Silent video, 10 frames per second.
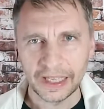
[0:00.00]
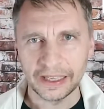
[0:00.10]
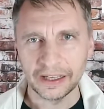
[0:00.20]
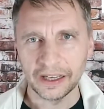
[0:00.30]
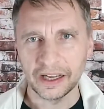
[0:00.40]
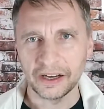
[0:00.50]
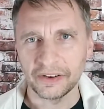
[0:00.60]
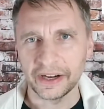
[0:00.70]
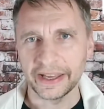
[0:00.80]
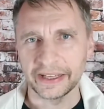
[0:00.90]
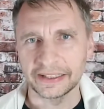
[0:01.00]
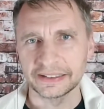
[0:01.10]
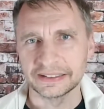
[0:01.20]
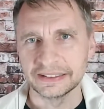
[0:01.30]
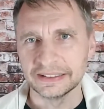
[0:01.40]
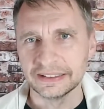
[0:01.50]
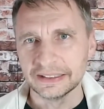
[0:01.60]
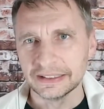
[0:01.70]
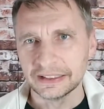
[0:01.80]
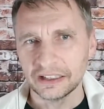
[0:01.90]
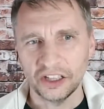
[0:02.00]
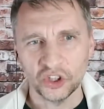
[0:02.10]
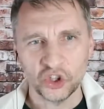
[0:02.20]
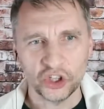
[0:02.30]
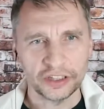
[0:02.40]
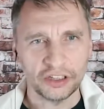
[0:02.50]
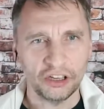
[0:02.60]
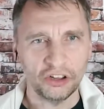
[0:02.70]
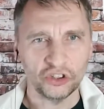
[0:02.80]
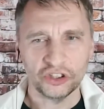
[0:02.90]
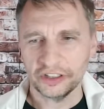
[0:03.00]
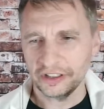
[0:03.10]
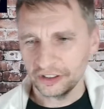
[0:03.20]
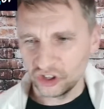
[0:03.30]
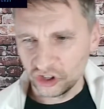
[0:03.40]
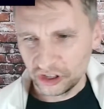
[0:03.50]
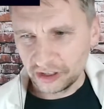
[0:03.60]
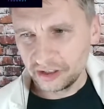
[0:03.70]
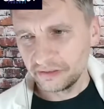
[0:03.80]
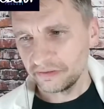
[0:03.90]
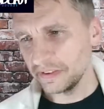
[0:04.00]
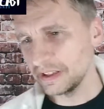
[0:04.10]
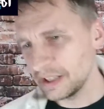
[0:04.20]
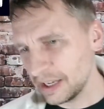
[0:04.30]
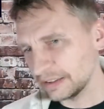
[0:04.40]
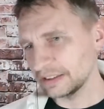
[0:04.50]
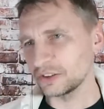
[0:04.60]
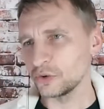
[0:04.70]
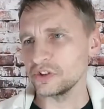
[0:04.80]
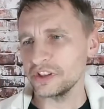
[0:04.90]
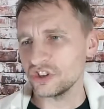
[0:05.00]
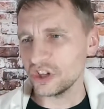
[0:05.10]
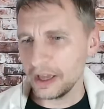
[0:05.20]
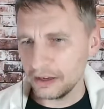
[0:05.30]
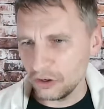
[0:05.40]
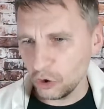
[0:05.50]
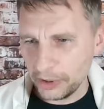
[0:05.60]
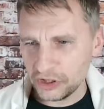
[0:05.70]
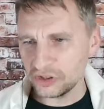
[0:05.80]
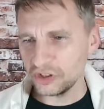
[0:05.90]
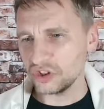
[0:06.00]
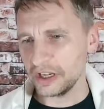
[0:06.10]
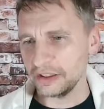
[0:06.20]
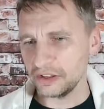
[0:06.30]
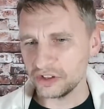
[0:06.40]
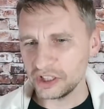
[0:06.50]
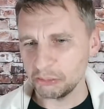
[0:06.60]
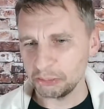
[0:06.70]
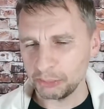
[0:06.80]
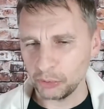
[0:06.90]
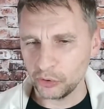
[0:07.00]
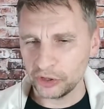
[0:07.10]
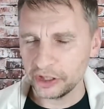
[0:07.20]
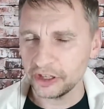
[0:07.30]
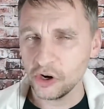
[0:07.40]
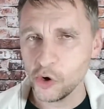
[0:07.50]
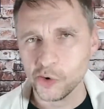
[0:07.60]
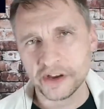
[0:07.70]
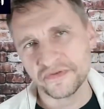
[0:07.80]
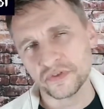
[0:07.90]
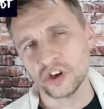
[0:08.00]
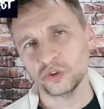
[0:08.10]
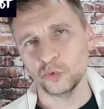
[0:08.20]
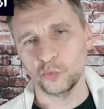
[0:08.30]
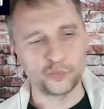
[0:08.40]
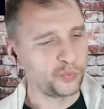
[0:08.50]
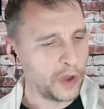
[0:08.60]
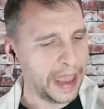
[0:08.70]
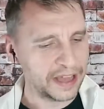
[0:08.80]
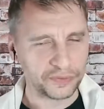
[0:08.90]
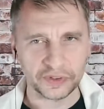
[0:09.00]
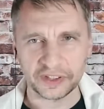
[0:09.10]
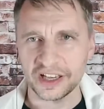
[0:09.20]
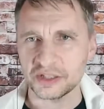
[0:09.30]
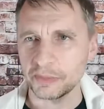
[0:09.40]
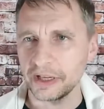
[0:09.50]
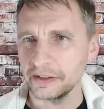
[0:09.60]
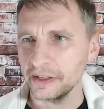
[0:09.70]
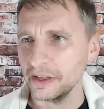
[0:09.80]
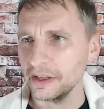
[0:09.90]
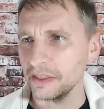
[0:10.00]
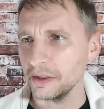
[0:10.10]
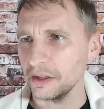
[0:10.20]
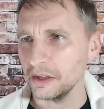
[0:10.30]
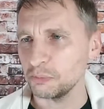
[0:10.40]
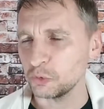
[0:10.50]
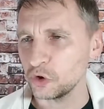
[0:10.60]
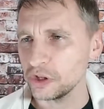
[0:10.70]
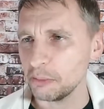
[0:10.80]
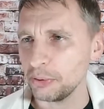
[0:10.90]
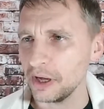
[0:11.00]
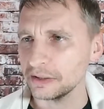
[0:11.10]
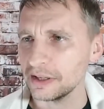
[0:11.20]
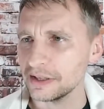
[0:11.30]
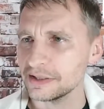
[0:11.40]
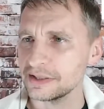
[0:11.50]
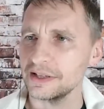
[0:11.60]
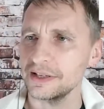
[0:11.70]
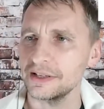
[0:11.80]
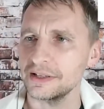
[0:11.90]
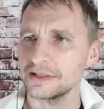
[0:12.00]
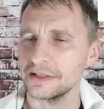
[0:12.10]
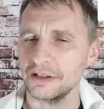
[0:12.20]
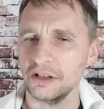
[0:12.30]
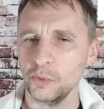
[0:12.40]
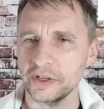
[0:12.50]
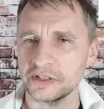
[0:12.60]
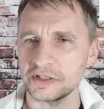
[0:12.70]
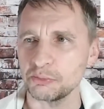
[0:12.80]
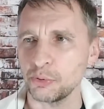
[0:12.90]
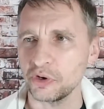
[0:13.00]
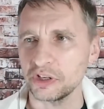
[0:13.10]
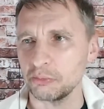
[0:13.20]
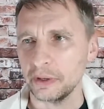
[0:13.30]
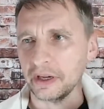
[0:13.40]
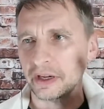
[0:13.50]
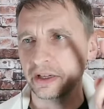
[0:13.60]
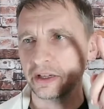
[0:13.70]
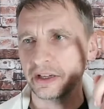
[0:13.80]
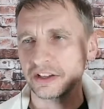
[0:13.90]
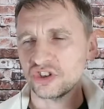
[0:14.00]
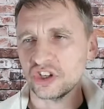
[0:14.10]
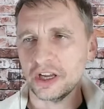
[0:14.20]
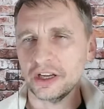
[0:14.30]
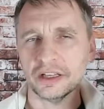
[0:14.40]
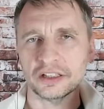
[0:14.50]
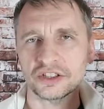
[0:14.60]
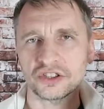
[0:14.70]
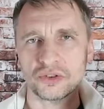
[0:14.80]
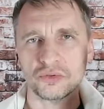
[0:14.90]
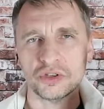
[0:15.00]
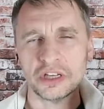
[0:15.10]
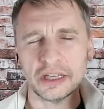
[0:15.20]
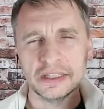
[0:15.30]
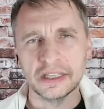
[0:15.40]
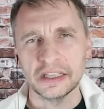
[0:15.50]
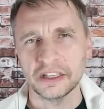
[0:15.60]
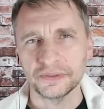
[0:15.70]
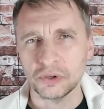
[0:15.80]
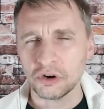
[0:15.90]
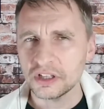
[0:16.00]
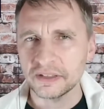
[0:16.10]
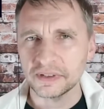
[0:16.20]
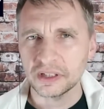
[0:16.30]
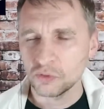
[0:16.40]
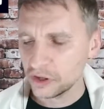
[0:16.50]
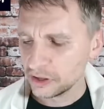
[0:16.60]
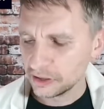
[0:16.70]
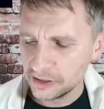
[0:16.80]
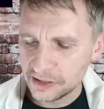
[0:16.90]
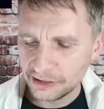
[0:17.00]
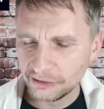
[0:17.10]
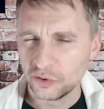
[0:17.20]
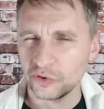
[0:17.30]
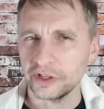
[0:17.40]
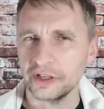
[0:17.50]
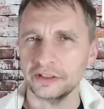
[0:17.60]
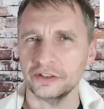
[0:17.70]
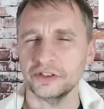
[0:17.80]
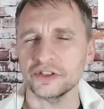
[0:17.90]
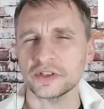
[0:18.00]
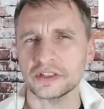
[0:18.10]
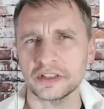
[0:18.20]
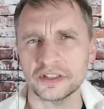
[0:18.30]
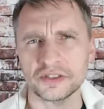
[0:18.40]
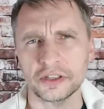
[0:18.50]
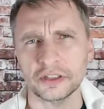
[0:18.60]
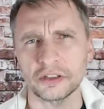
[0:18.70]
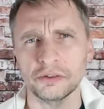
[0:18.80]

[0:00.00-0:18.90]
Alrighty. All good and good. Fantastic. Who's in the chat? Nobody's in the chat. There are some people here. Oh, I forgot to advertise, man. The Korea podcast is always supported by Shane English Korea. If you are living and working in South Korea and you're interested in starting